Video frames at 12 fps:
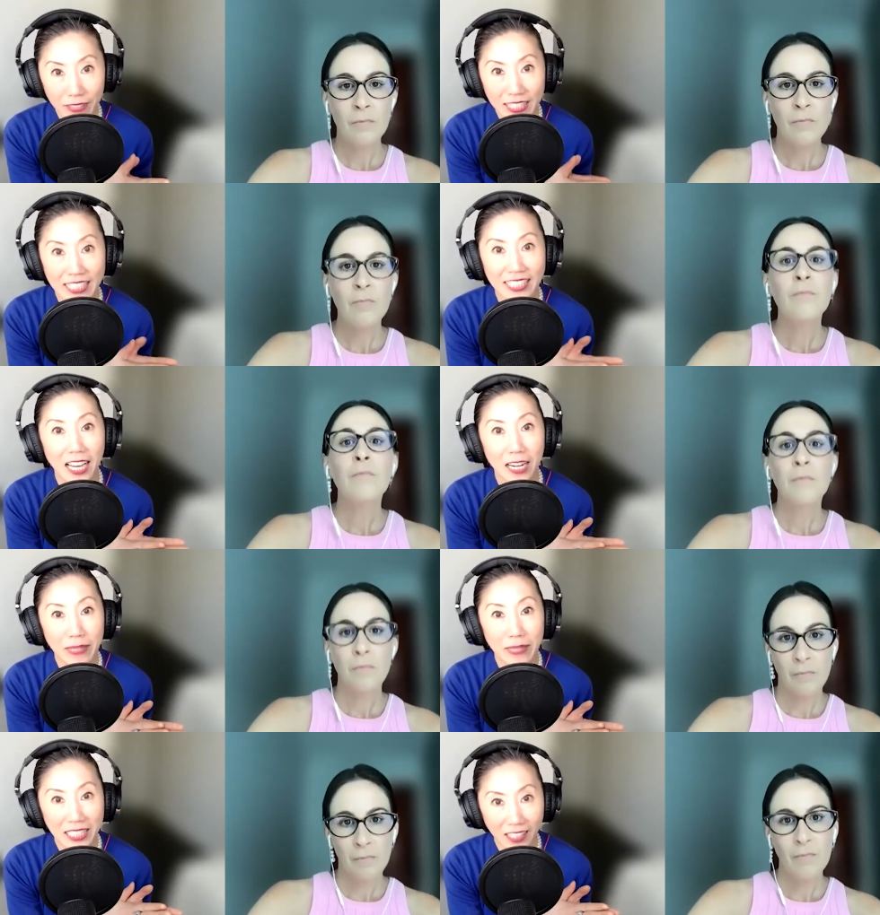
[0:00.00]
Speaker 1: It's got to
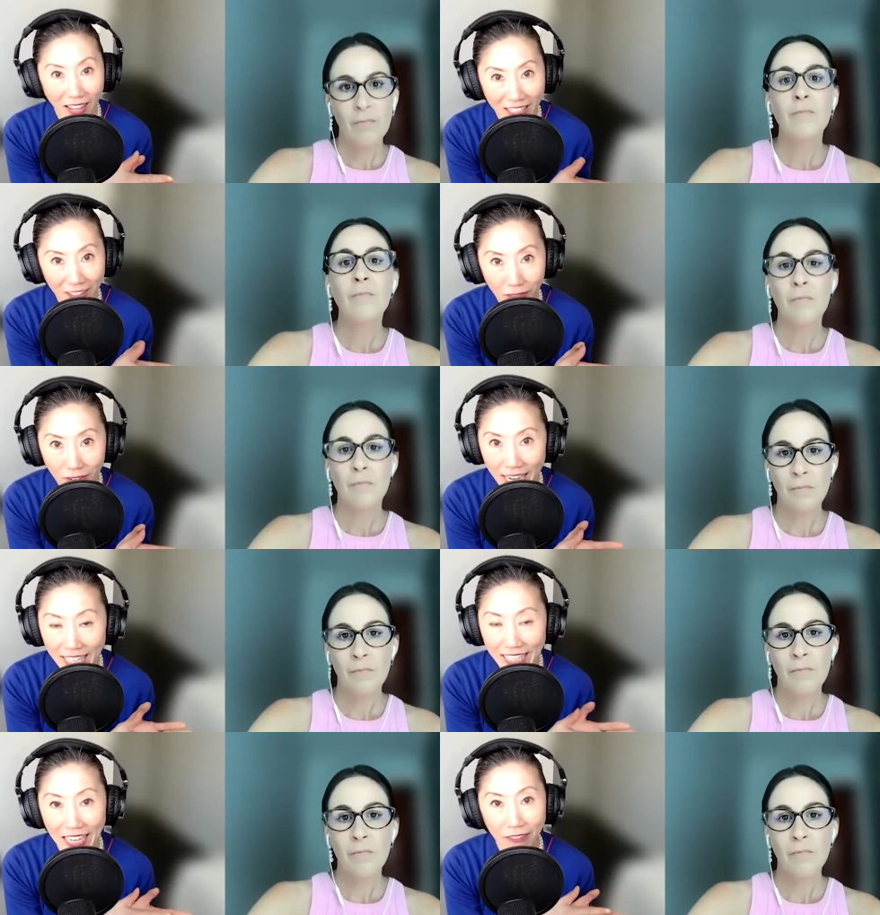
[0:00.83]
be client
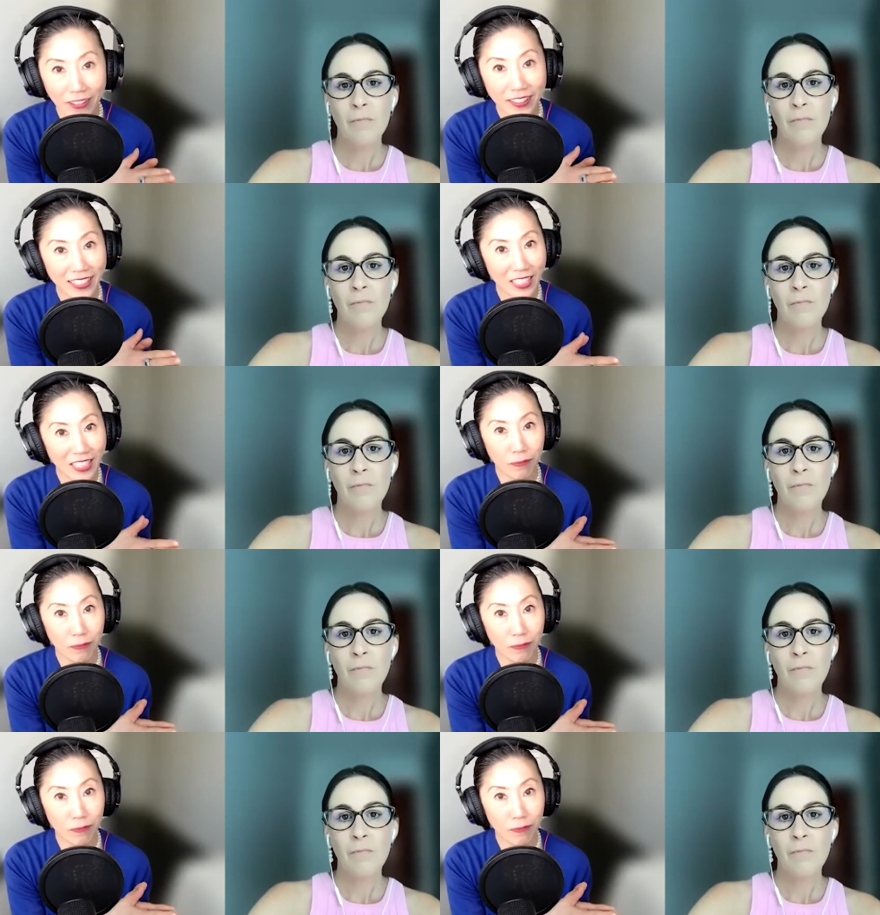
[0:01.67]
ready. Everything that you